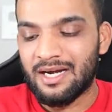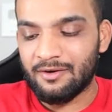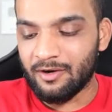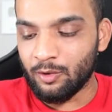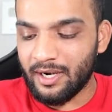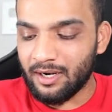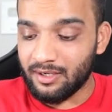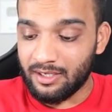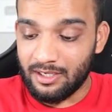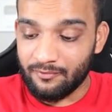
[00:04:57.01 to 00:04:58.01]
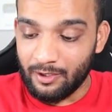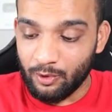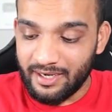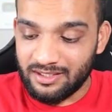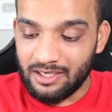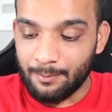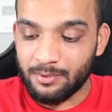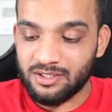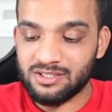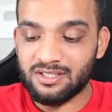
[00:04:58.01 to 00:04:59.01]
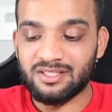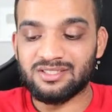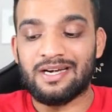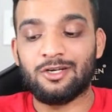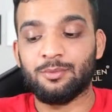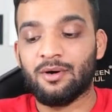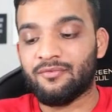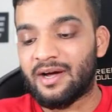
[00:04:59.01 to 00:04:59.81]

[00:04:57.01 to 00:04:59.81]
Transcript: And if I look at the numbers, it is 10 to the power